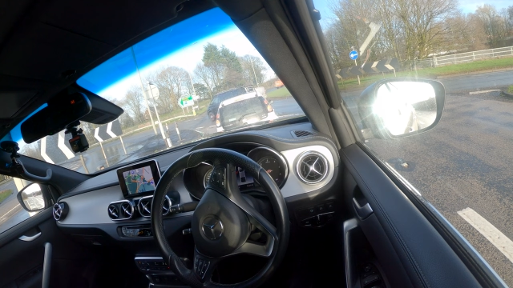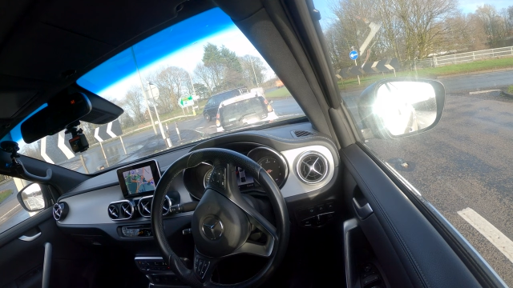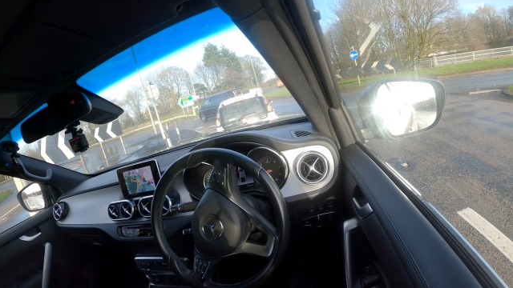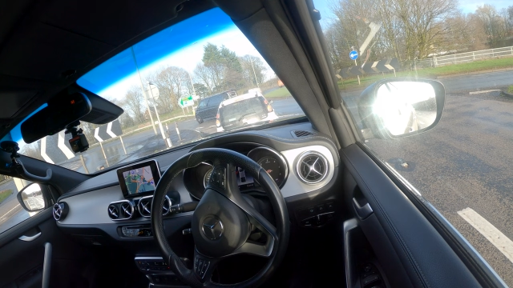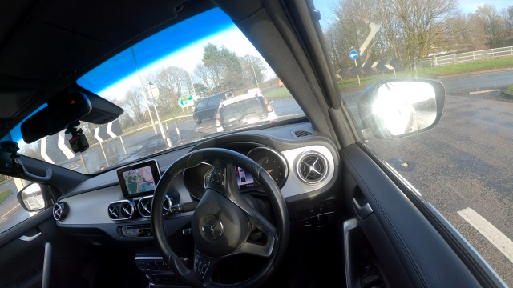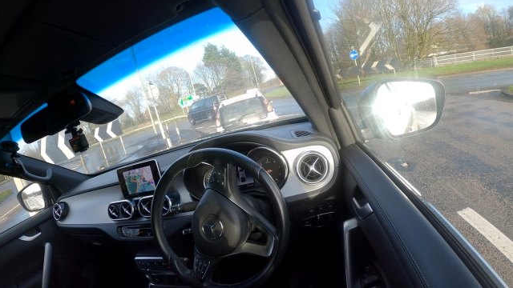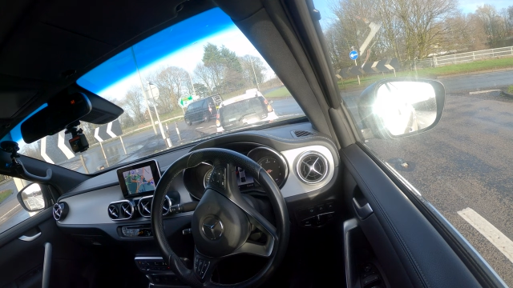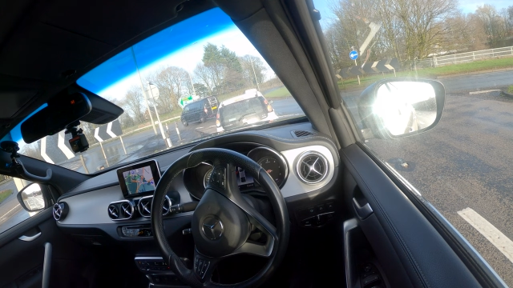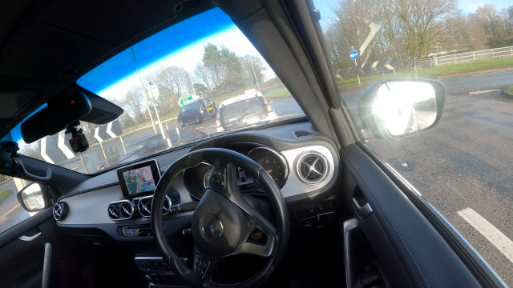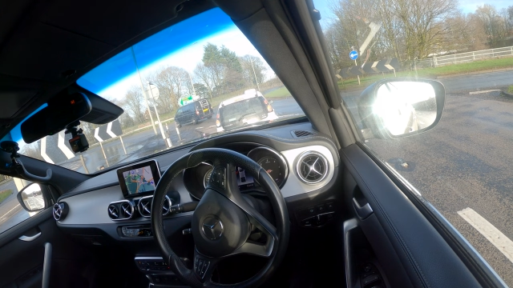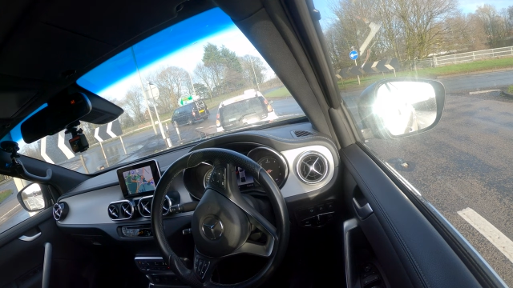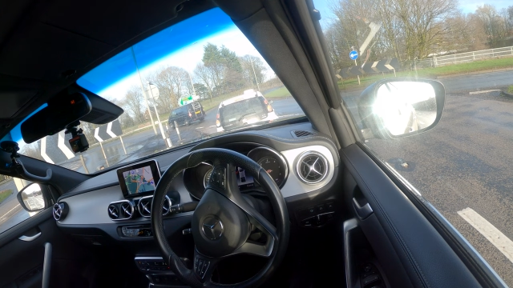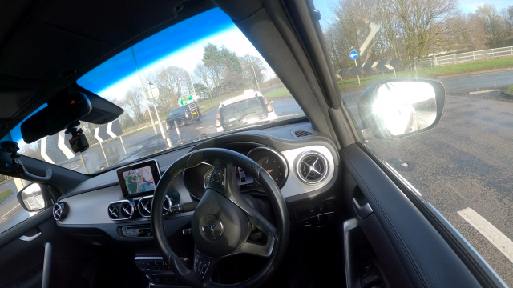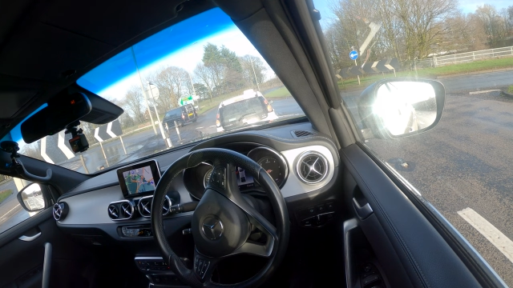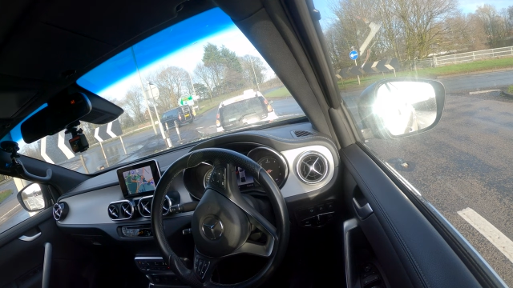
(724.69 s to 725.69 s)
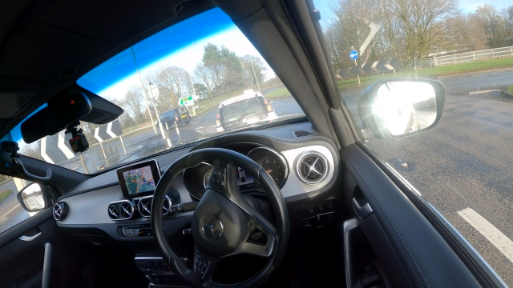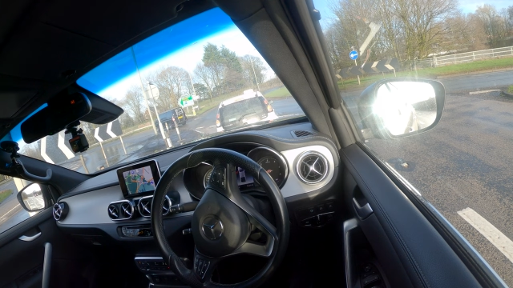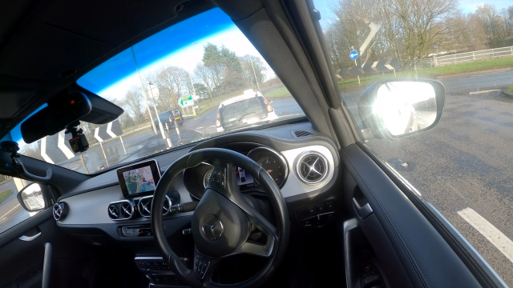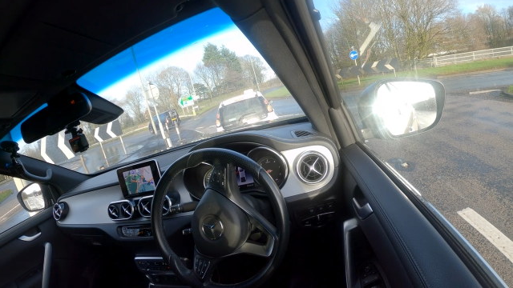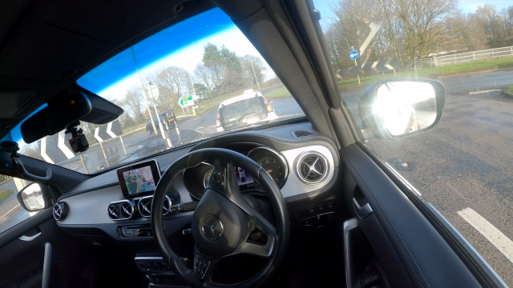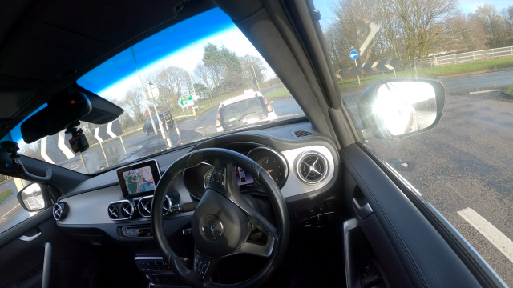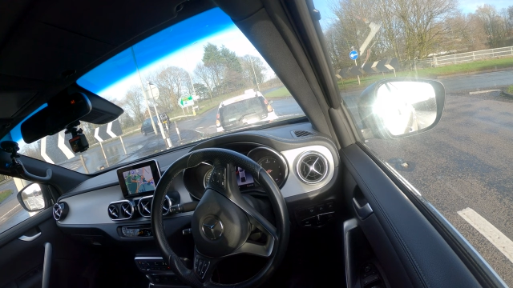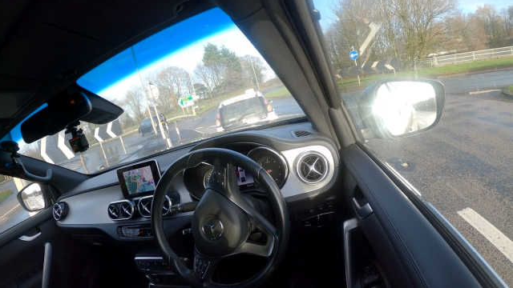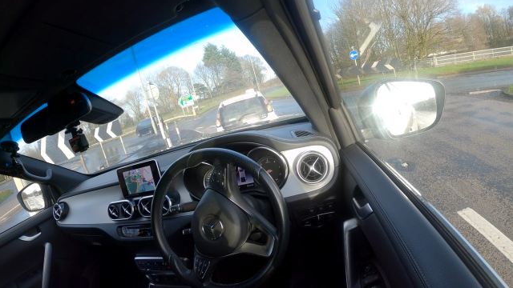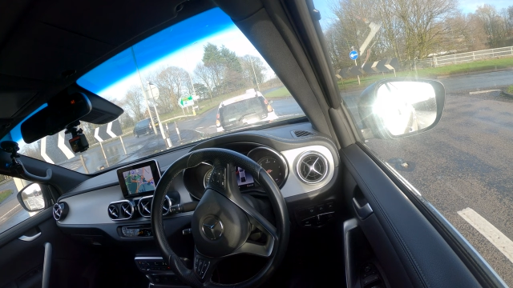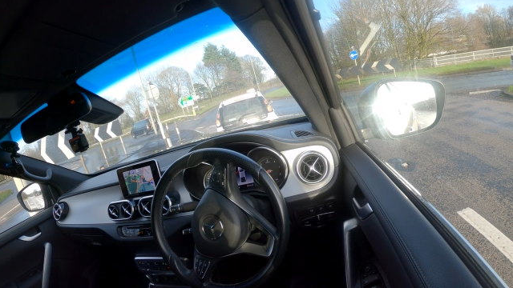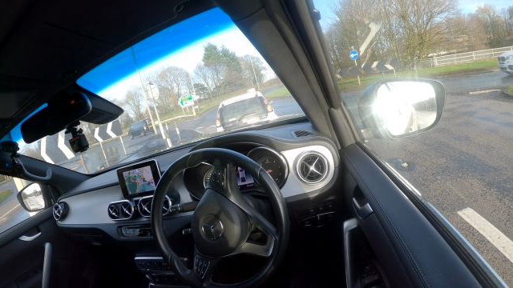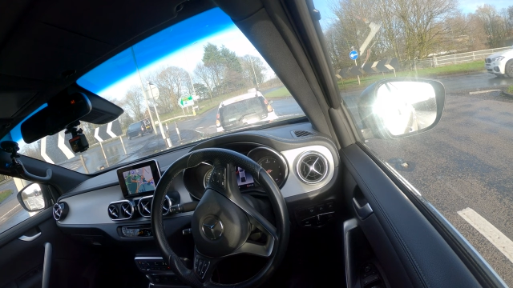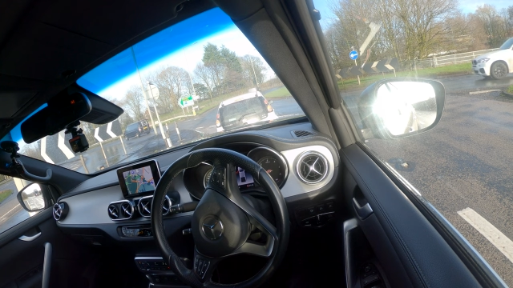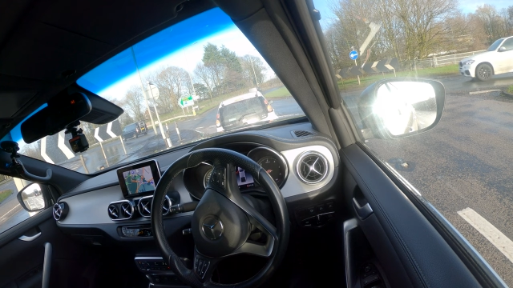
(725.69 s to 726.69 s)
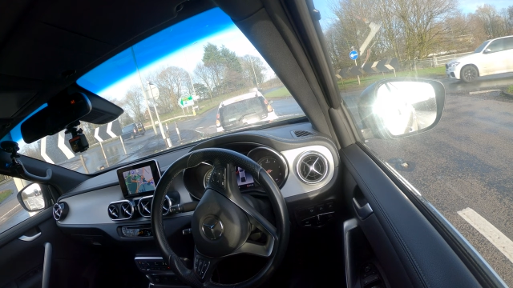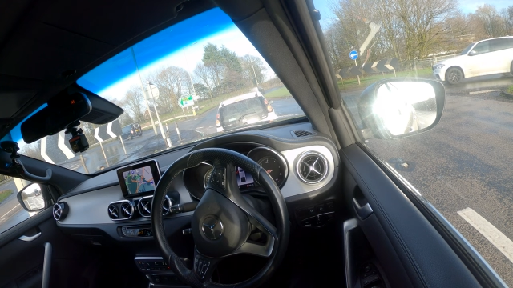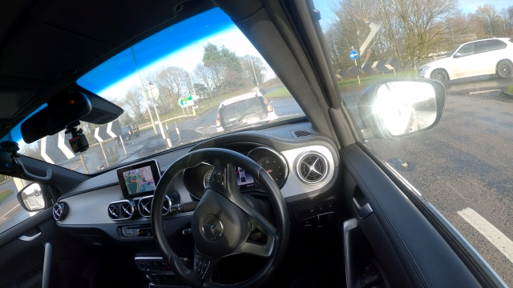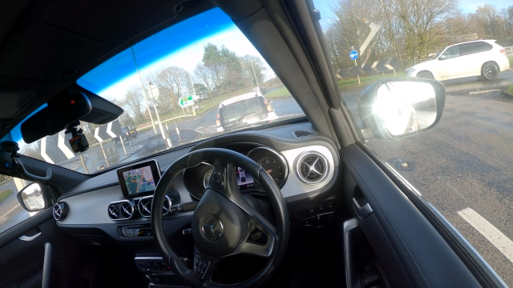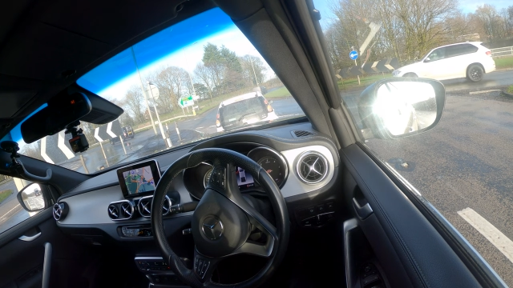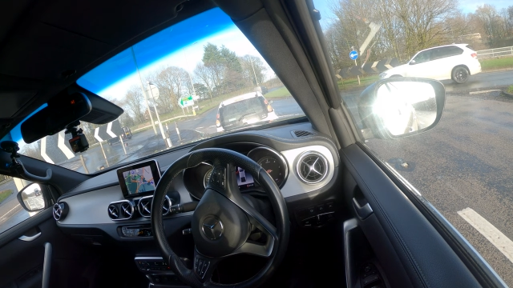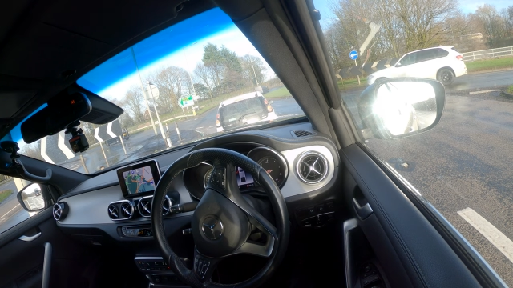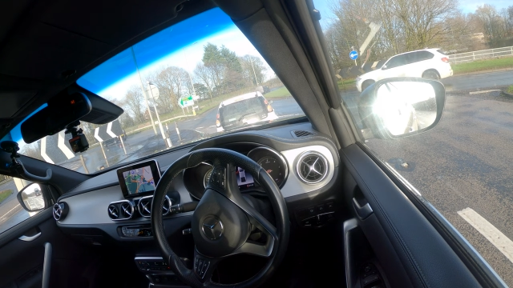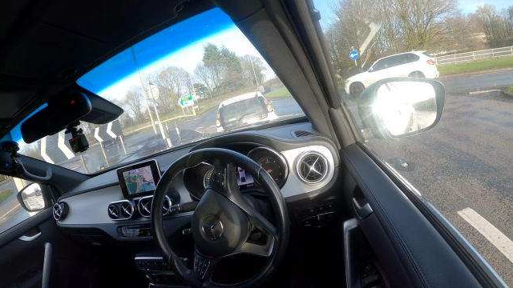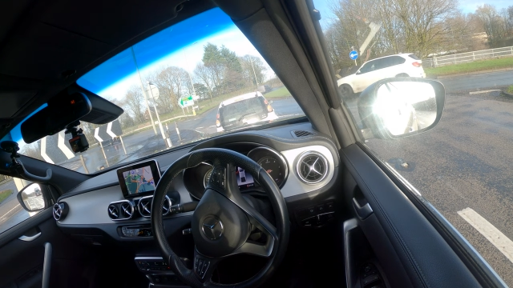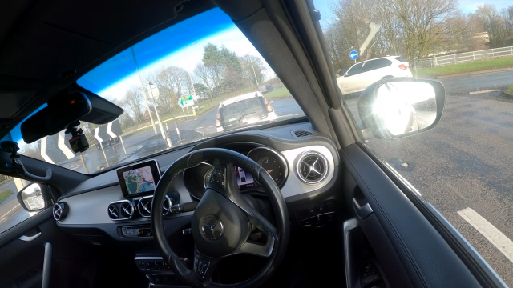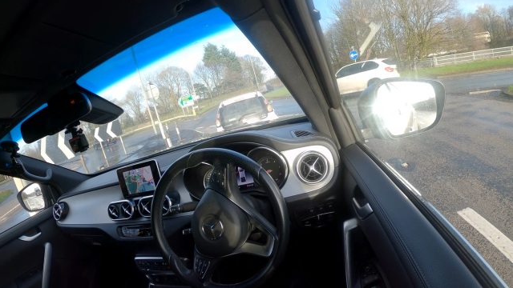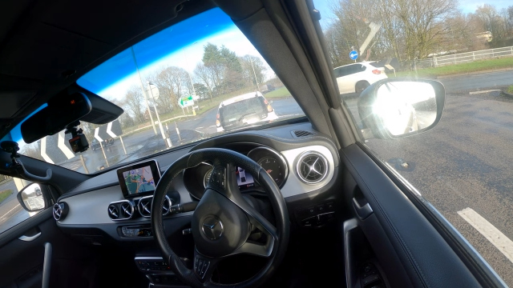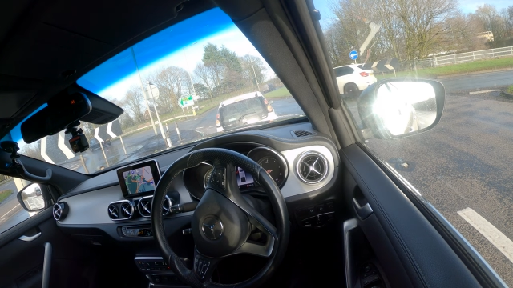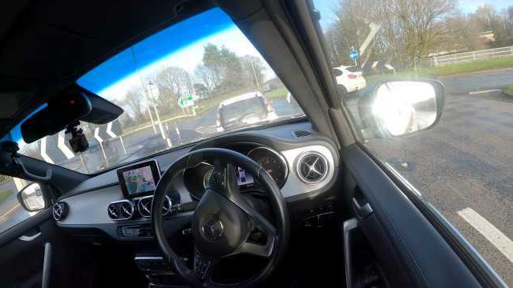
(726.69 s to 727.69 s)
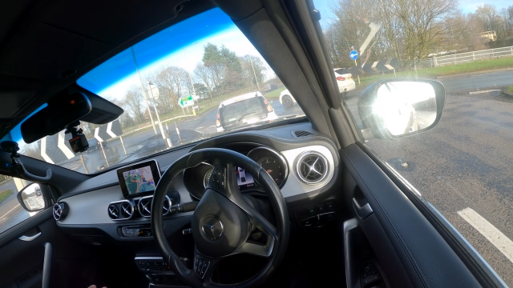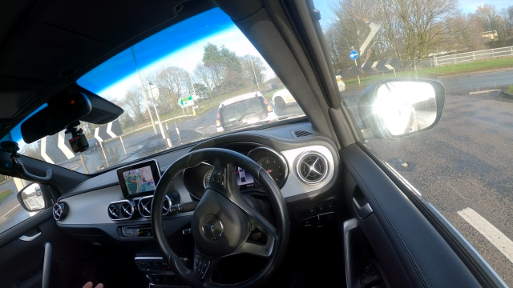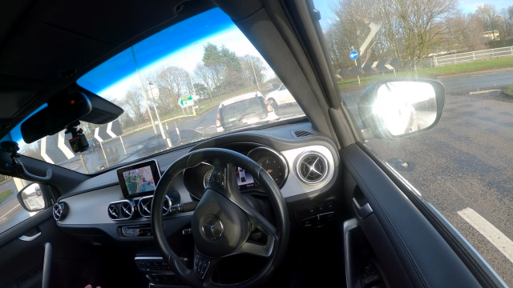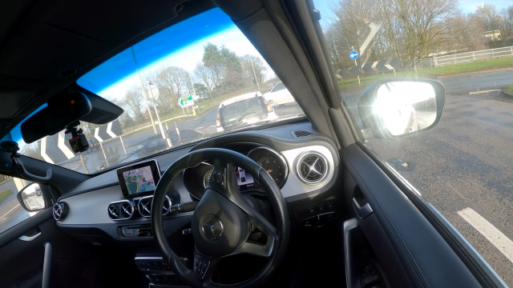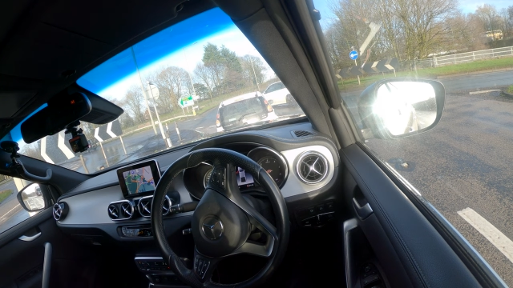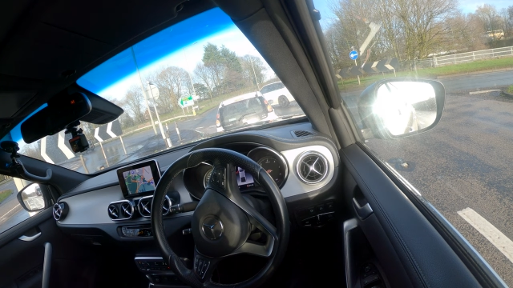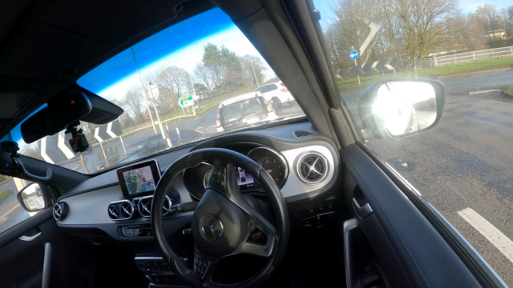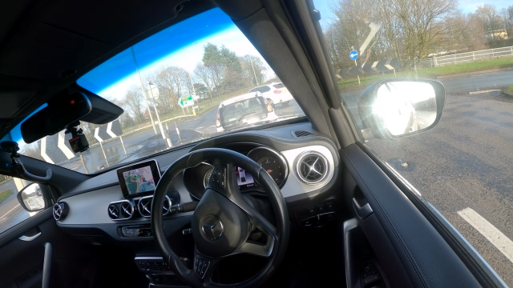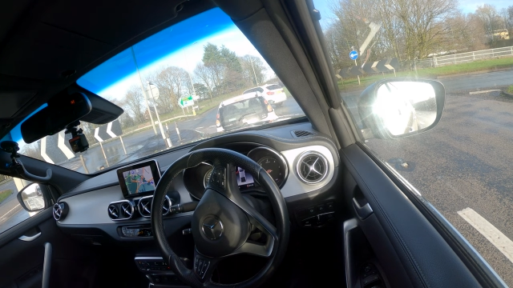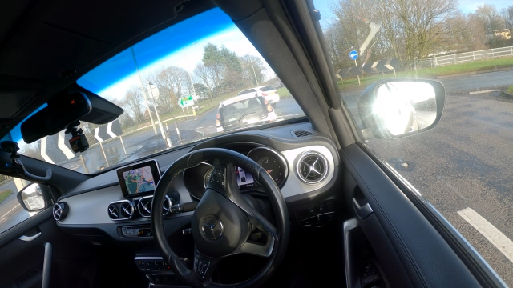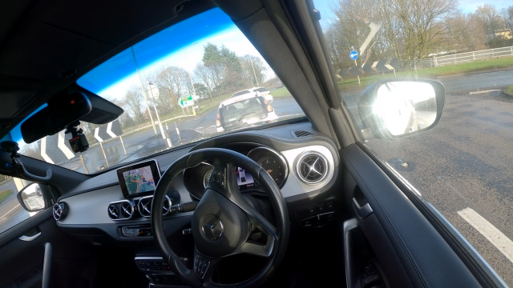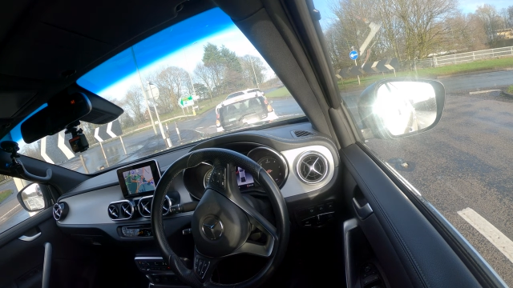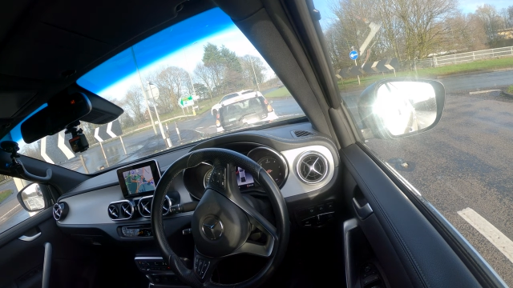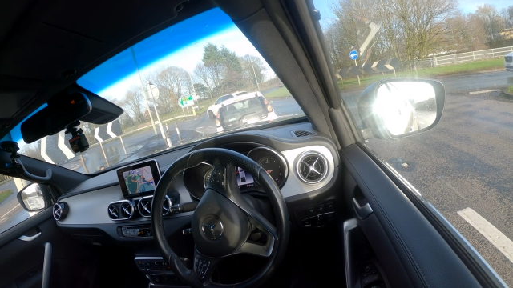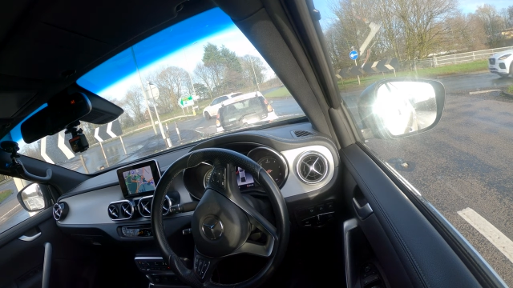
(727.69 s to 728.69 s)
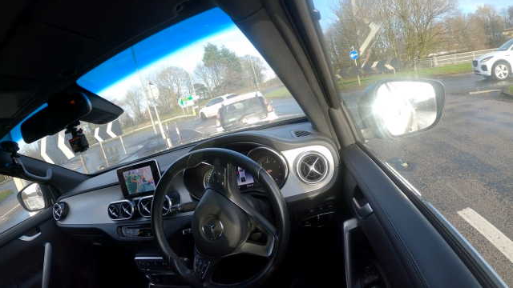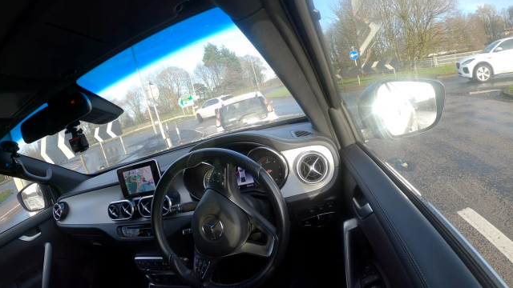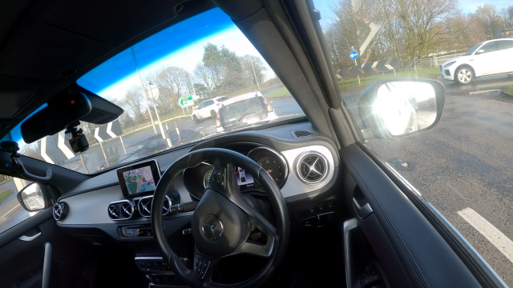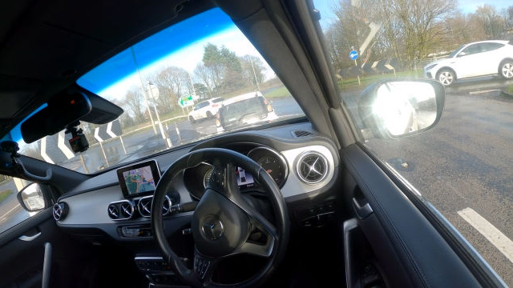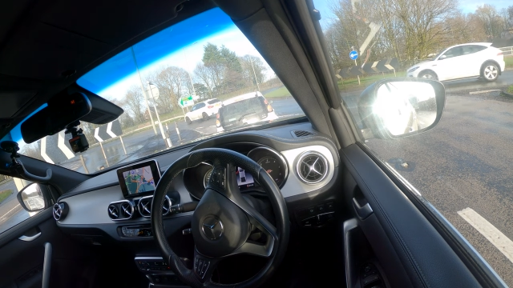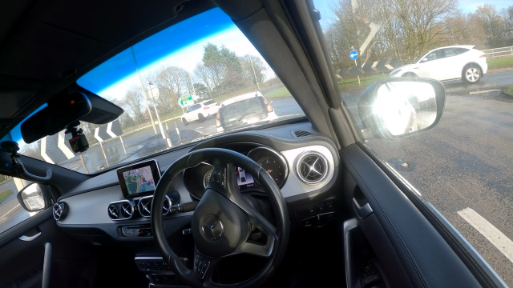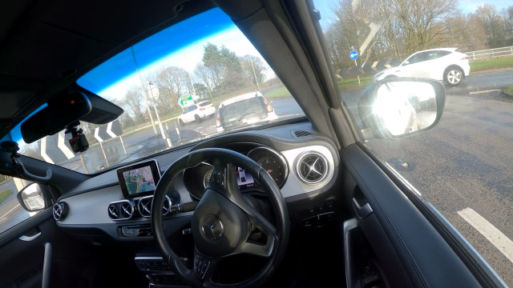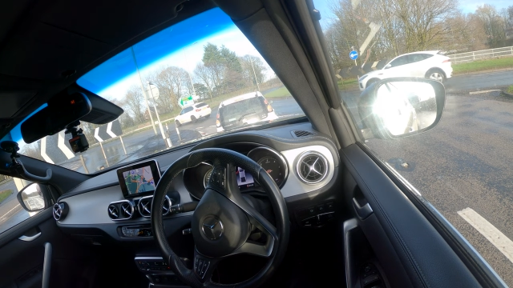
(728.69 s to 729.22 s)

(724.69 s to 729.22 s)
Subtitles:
[unreadable: no face in view]